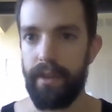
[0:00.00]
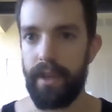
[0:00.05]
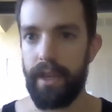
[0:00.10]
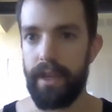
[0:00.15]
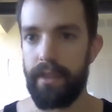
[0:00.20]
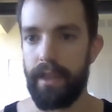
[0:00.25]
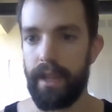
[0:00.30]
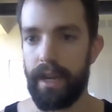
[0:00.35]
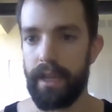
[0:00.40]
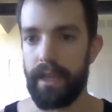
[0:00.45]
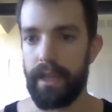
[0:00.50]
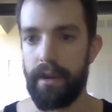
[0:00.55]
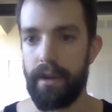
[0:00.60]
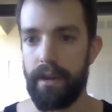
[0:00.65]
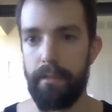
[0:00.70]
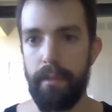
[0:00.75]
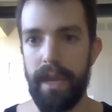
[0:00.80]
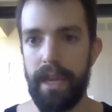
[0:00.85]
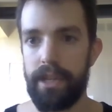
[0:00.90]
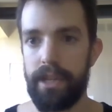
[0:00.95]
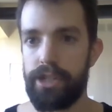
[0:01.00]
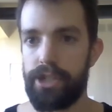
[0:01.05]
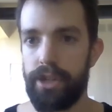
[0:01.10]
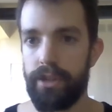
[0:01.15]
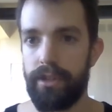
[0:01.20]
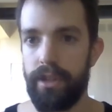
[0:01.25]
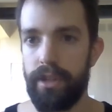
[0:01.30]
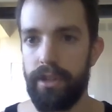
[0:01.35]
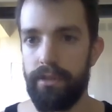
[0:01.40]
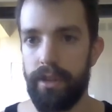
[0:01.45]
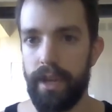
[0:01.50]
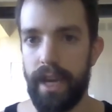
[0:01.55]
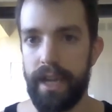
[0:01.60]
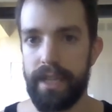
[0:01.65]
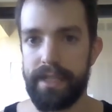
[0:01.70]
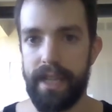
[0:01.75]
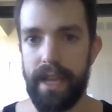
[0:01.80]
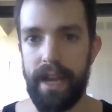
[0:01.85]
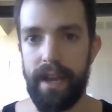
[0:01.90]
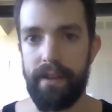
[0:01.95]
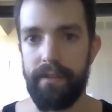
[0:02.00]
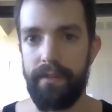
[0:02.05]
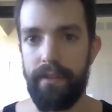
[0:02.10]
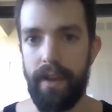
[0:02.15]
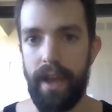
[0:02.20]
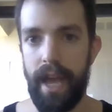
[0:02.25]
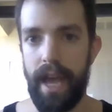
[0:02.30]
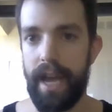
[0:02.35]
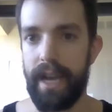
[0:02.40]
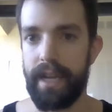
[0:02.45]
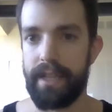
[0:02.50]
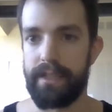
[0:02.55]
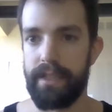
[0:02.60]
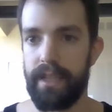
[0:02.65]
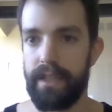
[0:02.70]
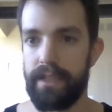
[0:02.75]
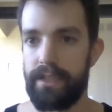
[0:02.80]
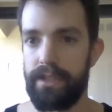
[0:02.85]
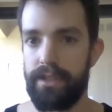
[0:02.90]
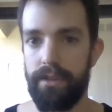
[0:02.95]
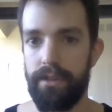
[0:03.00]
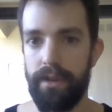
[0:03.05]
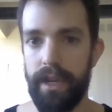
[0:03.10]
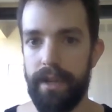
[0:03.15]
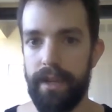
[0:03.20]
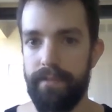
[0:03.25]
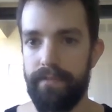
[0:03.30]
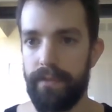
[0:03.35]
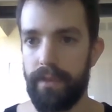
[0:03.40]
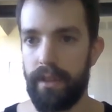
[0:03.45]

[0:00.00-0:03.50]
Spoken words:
and then I'm going to make sure that you guys have access to it.